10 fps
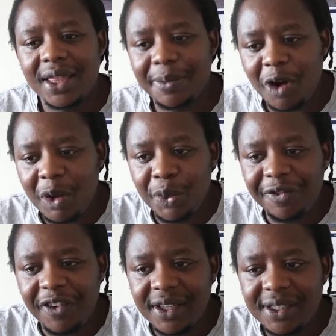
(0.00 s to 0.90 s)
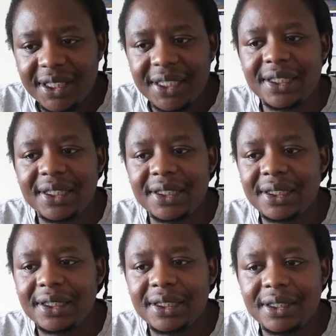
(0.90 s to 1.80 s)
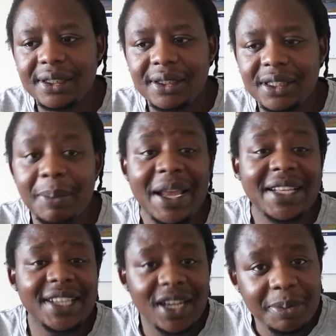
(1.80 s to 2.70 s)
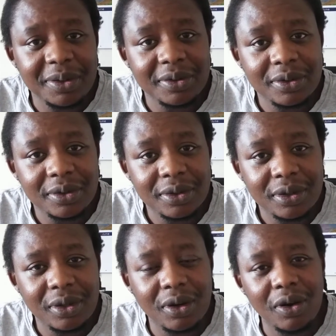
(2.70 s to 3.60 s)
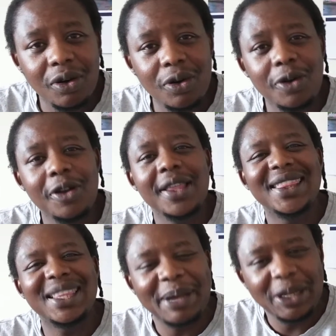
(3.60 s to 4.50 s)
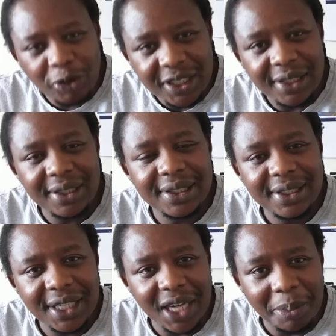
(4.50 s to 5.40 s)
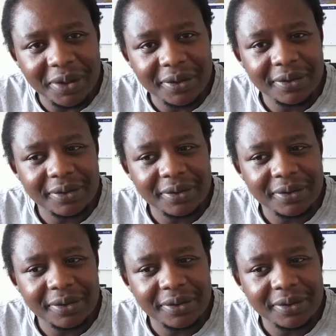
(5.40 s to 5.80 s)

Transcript: The problem with France is they may turn up or they may not turn up.